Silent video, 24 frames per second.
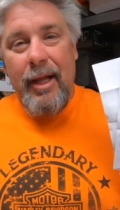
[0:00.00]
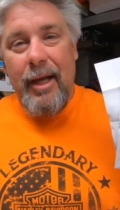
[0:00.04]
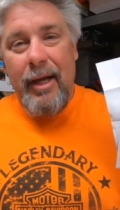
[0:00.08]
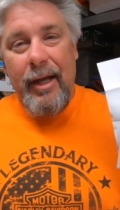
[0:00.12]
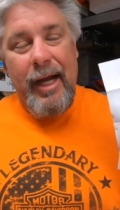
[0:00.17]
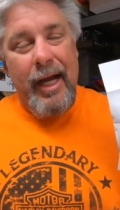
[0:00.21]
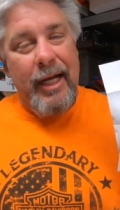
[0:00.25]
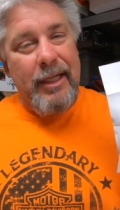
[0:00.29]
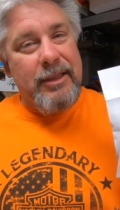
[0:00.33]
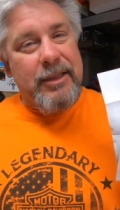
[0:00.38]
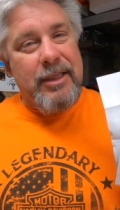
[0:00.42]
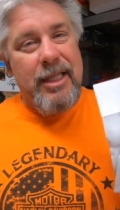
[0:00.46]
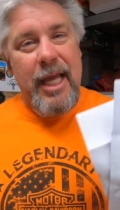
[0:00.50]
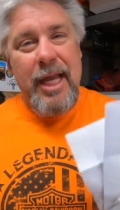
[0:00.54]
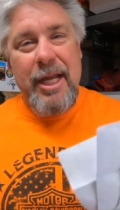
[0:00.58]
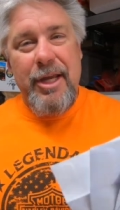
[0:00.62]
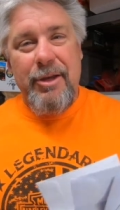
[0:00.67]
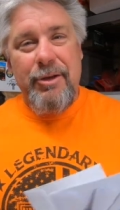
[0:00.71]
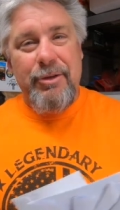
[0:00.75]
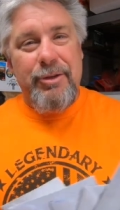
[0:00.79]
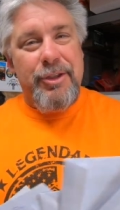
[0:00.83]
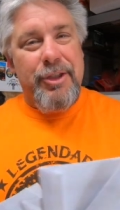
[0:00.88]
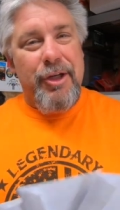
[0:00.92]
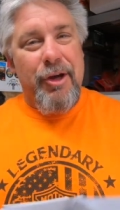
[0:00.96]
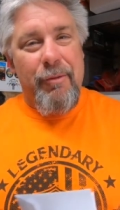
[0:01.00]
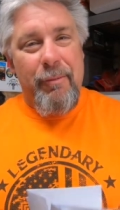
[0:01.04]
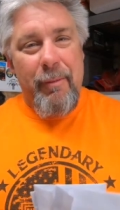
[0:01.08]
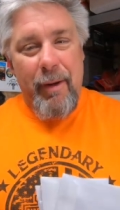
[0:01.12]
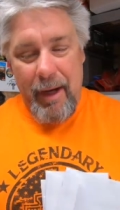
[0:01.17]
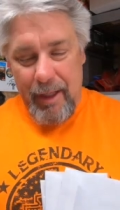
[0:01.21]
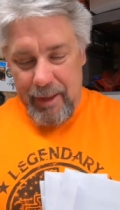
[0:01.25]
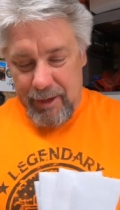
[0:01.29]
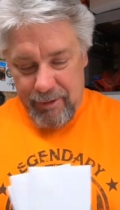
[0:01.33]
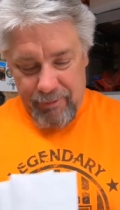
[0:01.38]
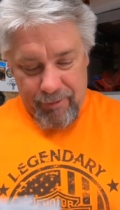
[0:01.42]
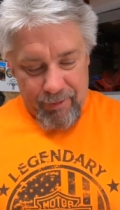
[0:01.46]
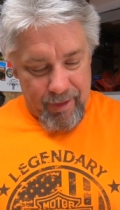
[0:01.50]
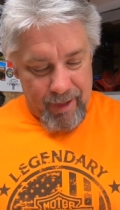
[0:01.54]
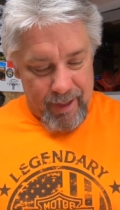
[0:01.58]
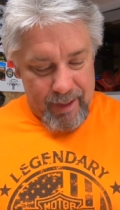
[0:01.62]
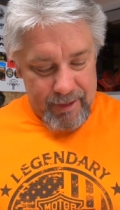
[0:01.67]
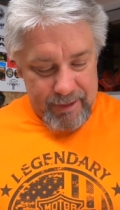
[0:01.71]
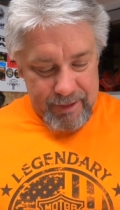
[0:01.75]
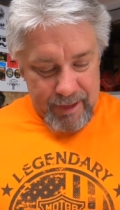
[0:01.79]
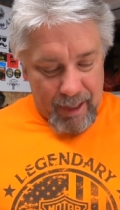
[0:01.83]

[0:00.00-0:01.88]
Guys, thank you so much for this.